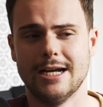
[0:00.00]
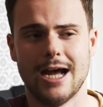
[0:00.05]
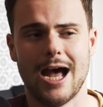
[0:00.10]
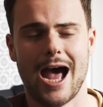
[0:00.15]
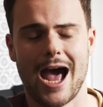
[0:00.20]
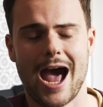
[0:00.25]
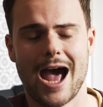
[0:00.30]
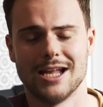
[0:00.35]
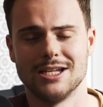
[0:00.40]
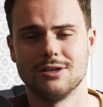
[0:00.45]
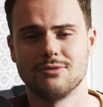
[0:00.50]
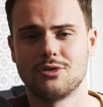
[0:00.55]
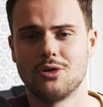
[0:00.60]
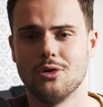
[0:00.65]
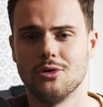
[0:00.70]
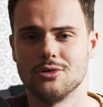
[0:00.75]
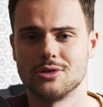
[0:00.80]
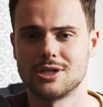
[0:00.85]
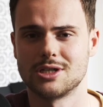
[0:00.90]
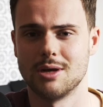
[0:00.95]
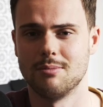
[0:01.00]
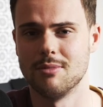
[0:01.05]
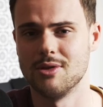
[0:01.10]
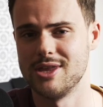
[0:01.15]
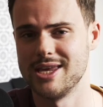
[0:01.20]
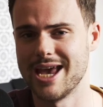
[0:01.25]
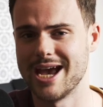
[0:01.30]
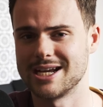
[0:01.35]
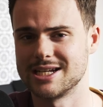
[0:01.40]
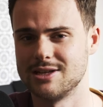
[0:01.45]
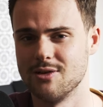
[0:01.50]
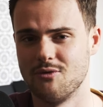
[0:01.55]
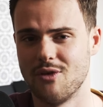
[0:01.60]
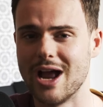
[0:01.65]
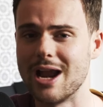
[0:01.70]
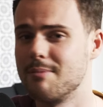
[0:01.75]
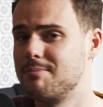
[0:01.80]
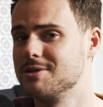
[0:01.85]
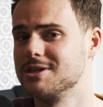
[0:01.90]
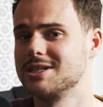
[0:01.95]
and of course, some of the ex
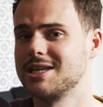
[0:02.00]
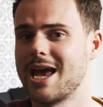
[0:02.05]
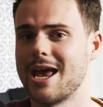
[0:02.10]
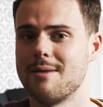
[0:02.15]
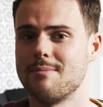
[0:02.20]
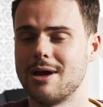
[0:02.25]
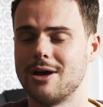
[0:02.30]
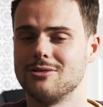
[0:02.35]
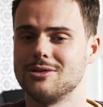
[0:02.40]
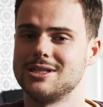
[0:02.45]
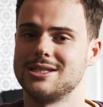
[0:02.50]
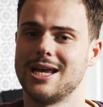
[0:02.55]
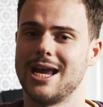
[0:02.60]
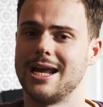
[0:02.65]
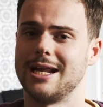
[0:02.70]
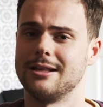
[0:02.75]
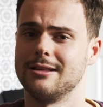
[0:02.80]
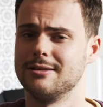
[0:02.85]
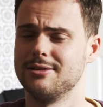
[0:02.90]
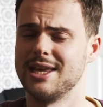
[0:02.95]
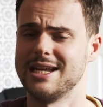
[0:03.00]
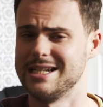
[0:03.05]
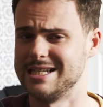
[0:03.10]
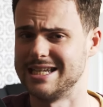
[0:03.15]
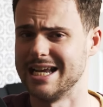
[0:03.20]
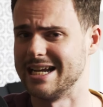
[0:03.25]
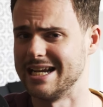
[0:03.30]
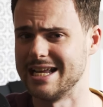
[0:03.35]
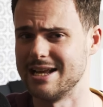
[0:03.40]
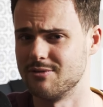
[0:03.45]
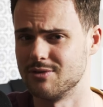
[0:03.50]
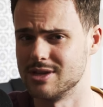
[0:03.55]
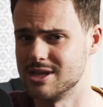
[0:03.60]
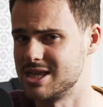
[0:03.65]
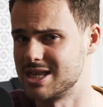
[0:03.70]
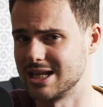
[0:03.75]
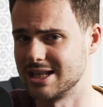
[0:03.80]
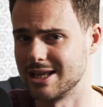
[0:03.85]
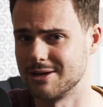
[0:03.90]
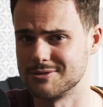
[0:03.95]
developers came out saying they didn't even
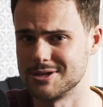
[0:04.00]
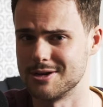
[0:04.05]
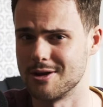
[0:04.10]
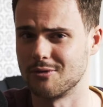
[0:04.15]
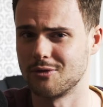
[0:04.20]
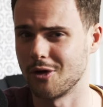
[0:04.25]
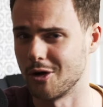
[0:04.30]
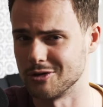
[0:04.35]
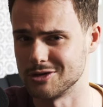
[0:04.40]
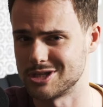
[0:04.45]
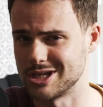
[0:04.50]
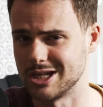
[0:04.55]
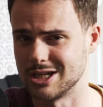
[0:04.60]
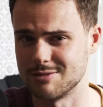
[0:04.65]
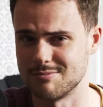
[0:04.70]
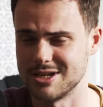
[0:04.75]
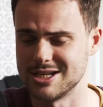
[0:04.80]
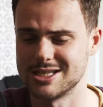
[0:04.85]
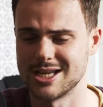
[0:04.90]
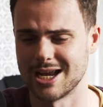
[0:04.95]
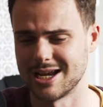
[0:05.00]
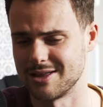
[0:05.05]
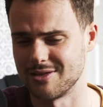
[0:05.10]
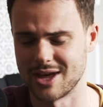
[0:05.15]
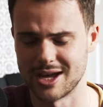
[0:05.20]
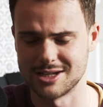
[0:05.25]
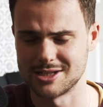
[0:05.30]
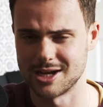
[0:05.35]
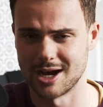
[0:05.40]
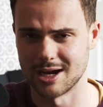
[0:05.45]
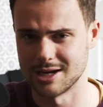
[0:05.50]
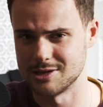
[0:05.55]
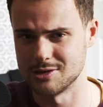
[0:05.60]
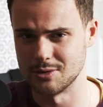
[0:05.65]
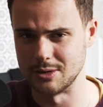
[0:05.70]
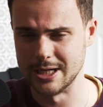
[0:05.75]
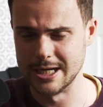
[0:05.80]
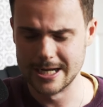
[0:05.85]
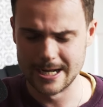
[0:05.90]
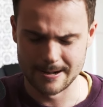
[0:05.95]
think there was enough content to be selling that
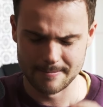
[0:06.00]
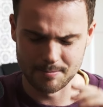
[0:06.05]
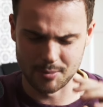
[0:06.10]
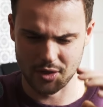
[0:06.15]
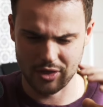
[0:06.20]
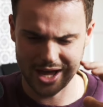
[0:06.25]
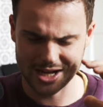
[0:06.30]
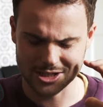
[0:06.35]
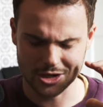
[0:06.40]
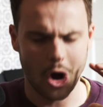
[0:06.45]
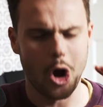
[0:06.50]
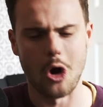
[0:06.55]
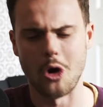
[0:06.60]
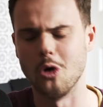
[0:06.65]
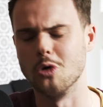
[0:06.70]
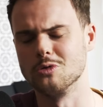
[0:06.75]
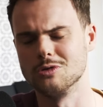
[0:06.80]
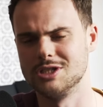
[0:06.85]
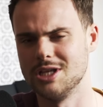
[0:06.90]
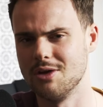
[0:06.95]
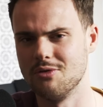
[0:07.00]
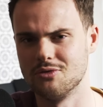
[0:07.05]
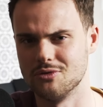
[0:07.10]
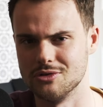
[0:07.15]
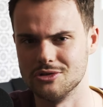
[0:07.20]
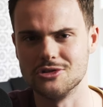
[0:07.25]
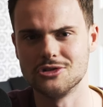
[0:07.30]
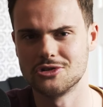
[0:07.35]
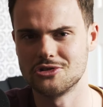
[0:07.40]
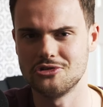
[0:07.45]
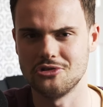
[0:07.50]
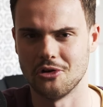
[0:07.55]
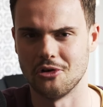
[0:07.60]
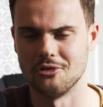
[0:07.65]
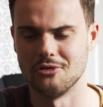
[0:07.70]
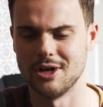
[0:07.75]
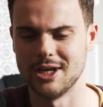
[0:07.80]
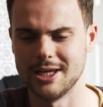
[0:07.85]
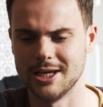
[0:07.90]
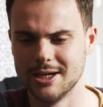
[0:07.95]
title. But that's a whole different
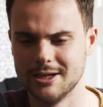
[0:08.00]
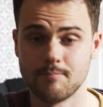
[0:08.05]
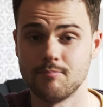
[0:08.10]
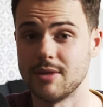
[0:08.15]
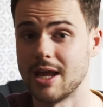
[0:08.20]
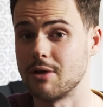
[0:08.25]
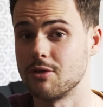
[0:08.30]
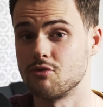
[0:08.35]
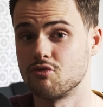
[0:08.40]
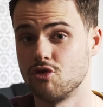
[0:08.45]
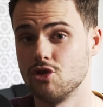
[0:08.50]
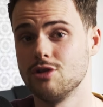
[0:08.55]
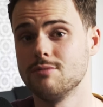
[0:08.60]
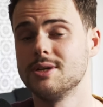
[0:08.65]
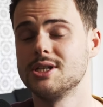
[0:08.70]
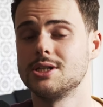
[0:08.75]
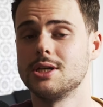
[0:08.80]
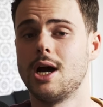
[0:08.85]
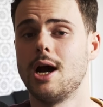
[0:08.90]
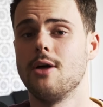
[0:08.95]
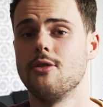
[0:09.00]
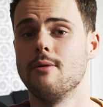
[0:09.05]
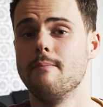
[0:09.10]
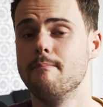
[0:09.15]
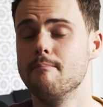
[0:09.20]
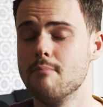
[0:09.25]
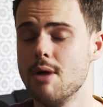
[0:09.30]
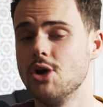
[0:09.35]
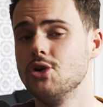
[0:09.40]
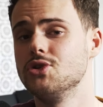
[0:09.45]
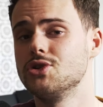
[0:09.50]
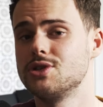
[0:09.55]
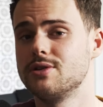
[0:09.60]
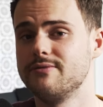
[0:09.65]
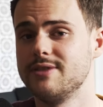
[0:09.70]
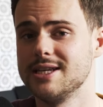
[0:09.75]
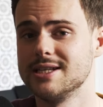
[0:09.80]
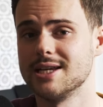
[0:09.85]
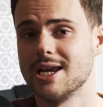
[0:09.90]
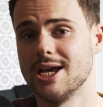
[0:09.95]
story. Now, the rumors are that most of
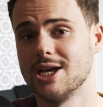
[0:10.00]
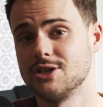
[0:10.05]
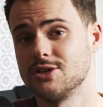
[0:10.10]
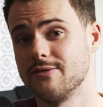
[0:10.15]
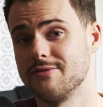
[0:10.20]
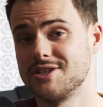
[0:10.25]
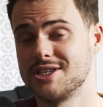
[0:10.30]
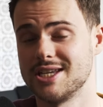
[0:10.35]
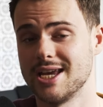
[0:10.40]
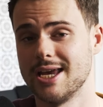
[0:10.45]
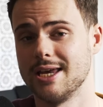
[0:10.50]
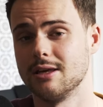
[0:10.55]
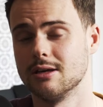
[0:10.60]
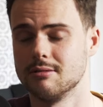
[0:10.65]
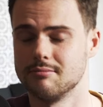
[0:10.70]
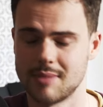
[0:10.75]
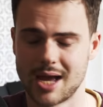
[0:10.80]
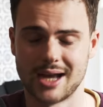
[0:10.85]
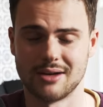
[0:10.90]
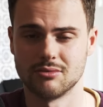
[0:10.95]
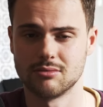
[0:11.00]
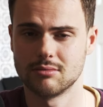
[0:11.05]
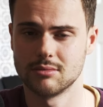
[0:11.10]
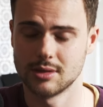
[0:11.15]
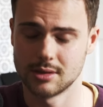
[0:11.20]
these layers of Sega and